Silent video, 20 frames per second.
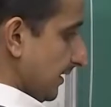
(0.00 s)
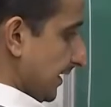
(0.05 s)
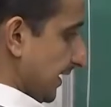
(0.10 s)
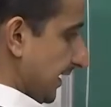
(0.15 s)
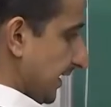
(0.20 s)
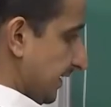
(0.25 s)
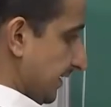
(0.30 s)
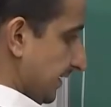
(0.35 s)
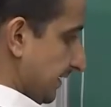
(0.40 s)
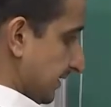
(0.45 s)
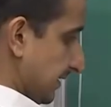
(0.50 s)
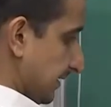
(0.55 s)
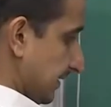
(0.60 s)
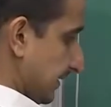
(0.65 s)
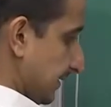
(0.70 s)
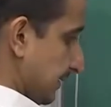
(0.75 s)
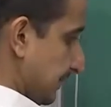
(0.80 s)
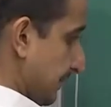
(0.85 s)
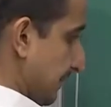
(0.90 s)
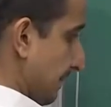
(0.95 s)

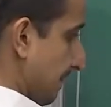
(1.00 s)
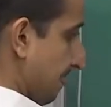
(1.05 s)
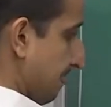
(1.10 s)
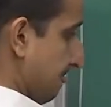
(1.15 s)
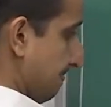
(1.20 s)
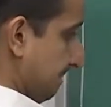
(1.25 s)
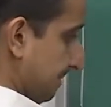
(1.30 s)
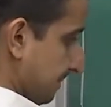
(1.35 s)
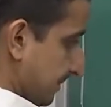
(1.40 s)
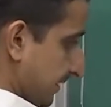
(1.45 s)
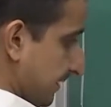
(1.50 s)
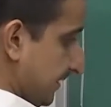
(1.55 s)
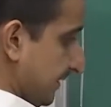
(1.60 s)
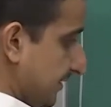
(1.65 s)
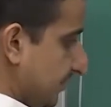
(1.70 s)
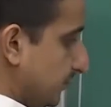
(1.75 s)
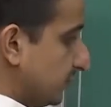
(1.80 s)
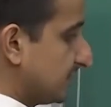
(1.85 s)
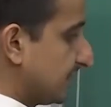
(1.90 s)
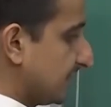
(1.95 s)
it
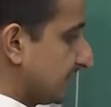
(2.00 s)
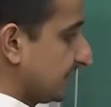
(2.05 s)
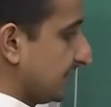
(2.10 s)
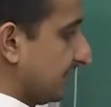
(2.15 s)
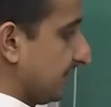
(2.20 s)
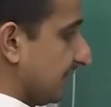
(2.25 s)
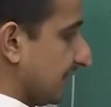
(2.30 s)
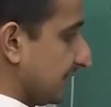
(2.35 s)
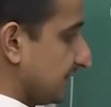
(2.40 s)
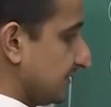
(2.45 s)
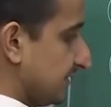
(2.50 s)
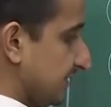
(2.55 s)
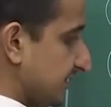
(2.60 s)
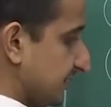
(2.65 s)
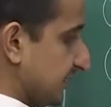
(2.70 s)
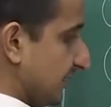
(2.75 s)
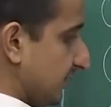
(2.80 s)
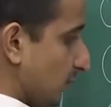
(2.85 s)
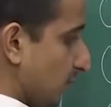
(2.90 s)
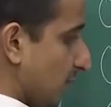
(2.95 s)
uses the
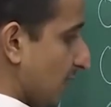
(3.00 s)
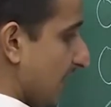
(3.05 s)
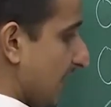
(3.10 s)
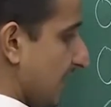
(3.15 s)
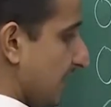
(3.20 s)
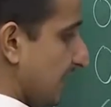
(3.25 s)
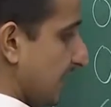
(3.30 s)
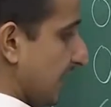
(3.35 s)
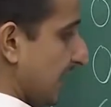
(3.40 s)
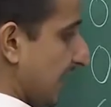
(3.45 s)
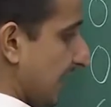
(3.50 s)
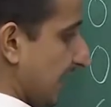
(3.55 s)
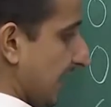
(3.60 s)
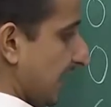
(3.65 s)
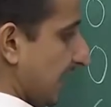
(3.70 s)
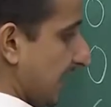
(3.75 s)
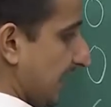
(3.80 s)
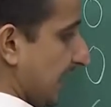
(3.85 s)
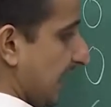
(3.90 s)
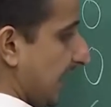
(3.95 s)
transition 1
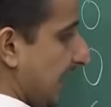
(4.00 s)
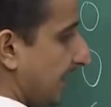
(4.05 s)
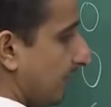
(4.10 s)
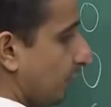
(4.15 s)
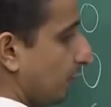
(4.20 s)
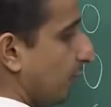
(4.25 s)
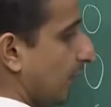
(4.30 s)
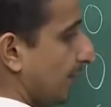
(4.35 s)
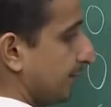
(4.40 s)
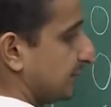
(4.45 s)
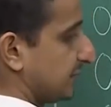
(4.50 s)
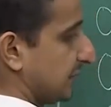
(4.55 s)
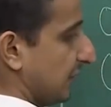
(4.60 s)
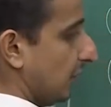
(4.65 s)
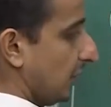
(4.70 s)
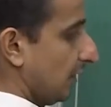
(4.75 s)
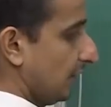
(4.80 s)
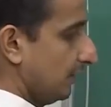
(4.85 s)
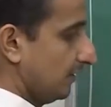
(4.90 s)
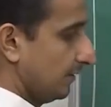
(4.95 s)
A to
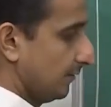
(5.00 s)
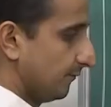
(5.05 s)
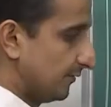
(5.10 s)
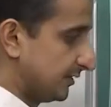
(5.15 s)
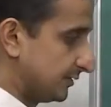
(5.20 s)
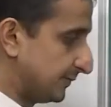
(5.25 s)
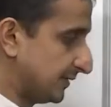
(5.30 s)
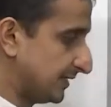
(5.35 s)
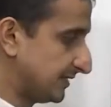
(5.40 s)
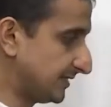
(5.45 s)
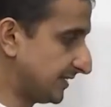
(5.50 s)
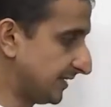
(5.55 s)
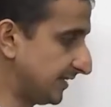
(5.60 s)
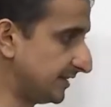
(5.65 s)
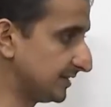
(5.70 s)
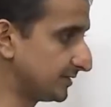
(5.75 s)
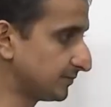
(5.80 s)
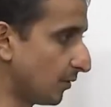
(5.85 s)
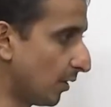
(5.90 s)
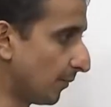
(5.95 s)
epsilon, which means that
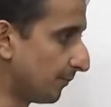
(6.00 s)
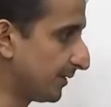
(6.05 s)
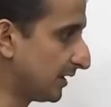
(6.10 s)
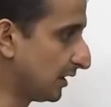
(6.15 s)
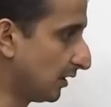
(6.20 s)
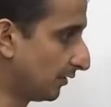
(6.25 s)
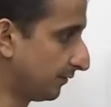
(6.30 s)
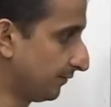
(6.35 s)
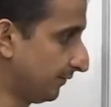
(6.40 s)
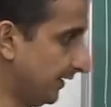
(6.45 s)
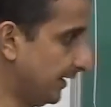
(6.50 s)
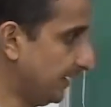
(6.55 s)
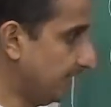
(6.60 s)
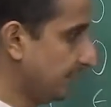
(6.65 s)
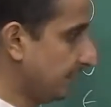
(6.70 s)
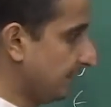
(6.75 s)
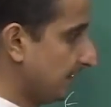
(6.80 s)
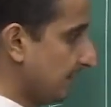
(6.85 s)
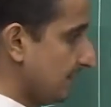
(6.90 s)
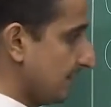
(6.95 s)
it is popping off A
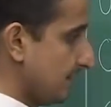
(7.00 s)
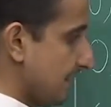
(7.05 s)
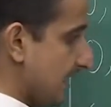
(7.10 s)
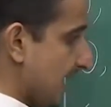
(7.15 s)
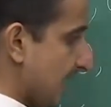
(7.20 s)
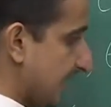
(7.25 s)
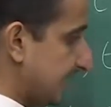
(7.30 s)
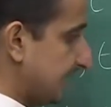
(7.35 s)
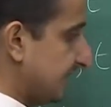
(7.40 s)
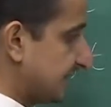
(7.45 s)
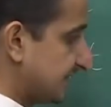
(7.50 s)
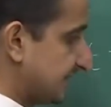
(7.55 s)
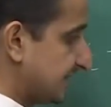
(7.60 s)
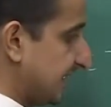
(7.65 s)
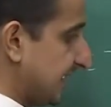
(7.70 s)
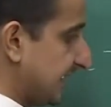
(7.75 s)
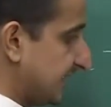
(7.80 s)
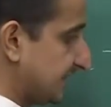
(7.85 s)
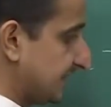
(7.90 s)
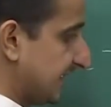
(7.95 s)
and it
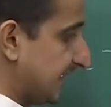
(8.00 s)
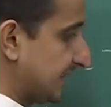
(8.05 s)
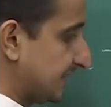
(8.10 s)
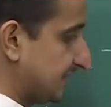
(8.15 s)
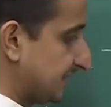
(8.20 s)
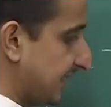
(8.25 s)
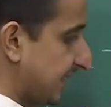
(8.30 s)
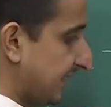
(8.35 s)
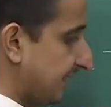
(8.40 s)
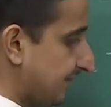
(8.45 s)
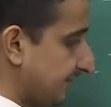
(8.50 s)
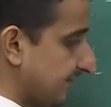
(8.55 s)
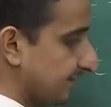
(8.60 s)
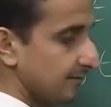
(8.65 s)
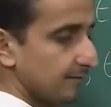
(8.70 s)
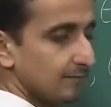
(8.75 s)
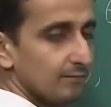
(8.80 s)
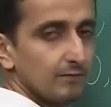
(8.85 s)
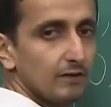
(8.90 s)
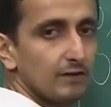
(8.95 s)
stays at state
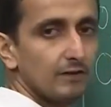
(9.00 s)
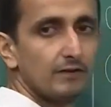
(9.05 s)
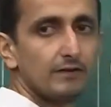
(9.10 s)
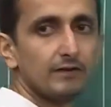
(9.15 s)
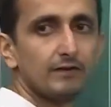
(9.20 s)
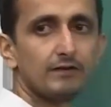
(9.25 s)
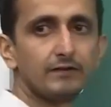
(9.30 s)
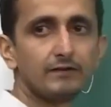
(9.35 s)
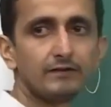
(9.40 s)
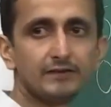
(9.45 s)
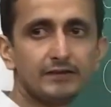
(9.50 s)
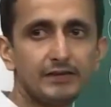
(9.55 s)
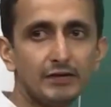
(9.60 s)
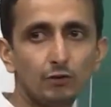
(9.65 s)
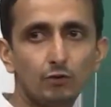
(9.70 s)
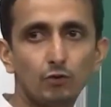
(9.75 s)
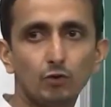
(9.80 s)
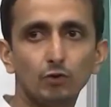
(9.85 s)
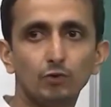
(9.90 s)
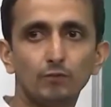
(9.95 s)

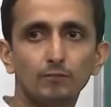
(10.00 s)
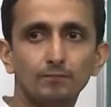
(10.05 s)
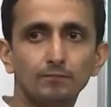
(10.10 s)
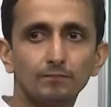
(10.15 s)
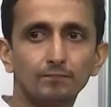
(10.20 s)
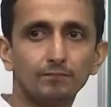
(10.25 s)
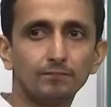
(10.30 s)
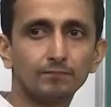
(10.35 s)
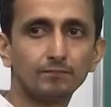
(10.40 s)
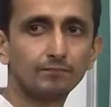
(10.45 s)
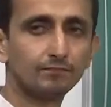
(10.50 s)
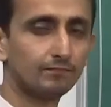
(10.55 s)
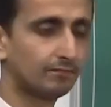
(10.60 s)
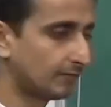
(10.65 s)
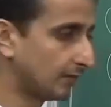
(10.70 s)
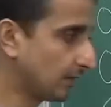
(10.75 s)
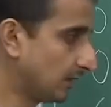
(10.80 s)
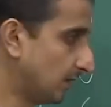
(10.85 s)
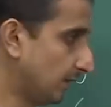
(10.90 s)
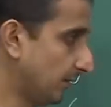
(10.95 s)
Q2.
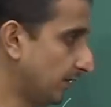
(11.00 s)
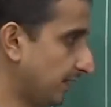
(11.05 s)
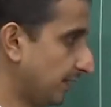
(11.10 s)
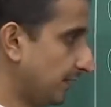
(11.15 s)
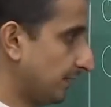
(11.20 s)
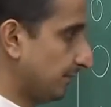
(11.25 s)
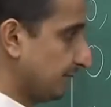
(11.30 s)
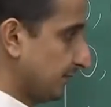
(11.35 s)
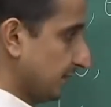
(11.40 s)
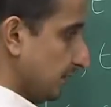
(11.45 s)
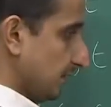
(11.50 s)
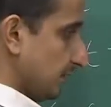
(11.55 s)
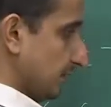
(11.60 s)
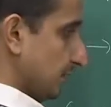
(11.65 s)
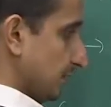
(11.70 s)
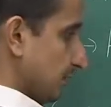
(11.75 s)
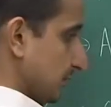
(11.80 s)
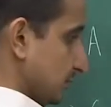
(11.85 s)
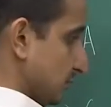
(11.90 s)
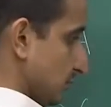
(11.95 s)
Okay.
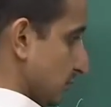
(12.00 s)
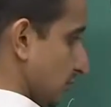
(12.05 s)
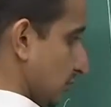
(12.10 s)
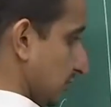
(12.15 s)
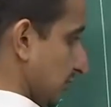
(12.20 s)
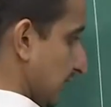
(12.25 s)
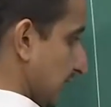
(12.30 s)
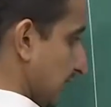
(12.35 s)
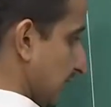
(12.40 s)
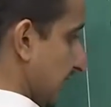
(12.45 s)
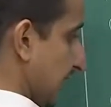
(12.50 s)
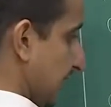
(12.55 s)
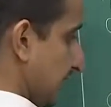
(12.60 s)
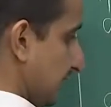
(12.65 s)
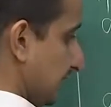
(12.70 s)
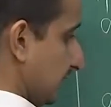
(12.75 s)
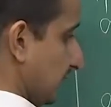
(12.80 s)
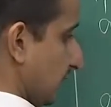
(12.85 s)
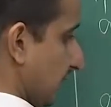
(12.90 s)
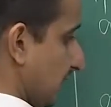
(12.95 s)
So, the
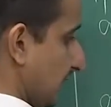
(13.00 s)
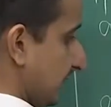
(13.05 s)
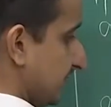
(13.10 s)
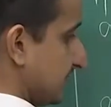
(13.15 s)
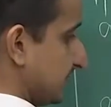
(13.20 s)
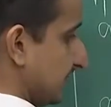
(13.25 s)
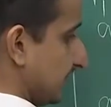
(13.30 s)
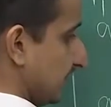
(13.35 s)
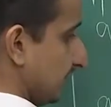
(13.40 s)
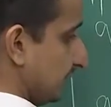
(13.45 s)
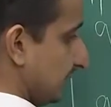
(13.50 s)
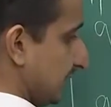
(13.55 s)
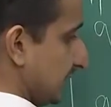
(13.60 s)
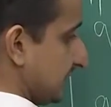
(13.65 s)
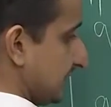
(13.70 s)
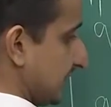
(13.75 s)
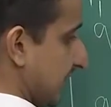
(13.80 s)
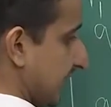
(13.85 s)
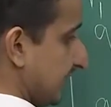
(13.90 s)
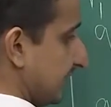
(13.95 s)
current condition of the
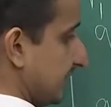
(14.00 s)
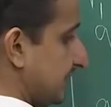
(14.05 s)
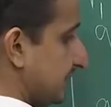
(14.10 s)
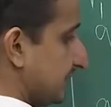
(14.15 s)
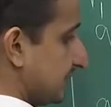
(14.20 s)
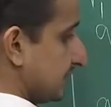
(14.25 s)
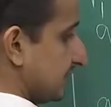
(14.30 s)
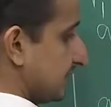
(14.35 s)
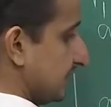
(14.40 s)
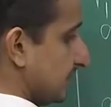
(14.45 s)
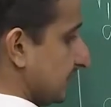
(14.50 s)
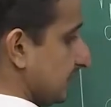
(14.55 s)
stack is